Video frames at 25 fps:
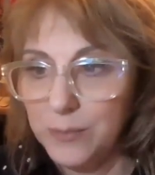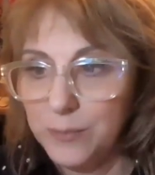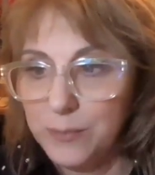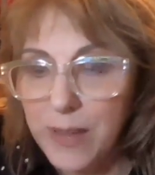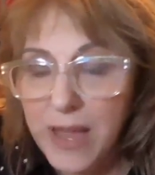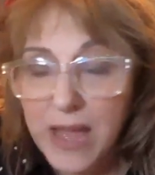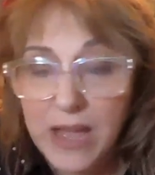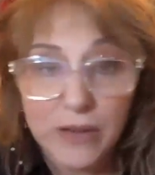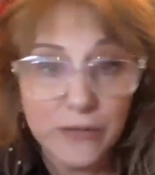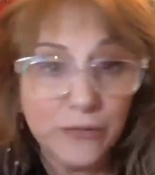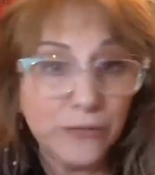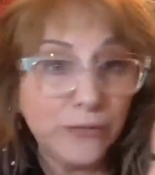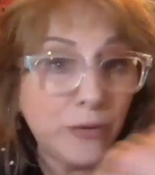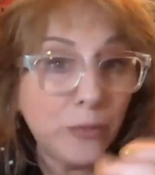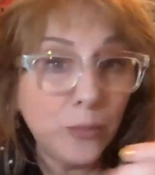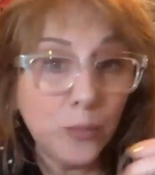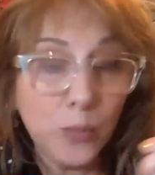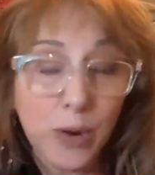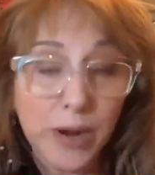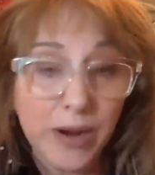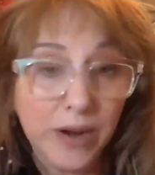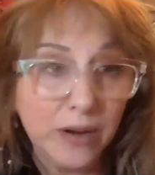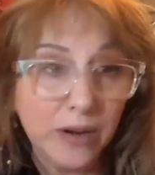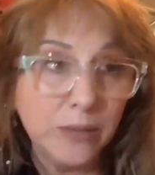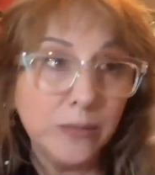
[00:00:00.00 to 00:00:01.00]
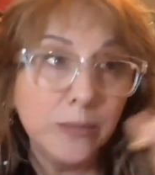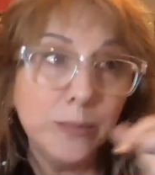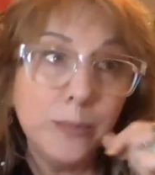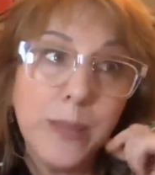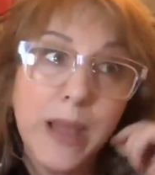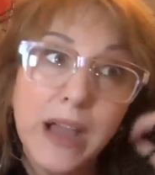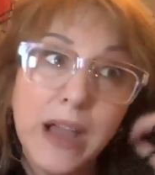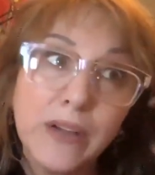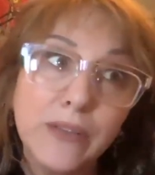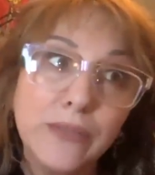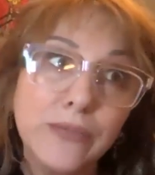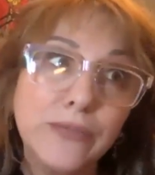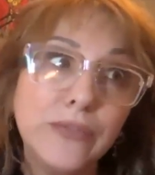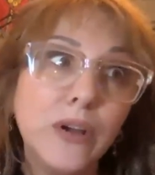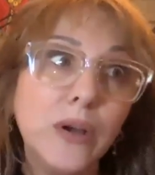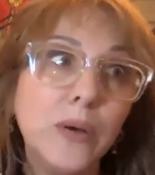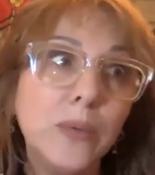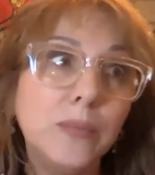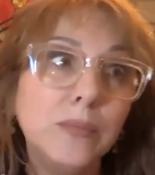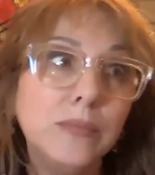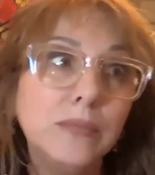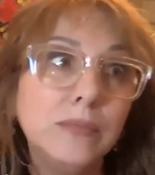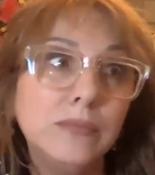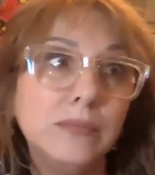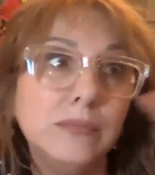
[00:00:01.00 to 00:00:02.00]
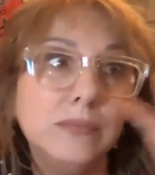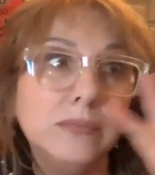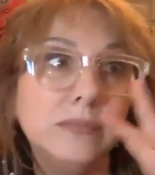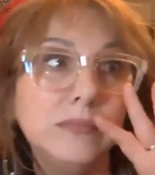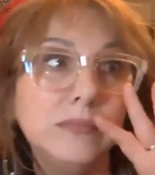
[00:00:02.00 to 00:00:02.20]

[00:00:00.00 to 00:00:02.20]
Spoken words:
Back from where? Back from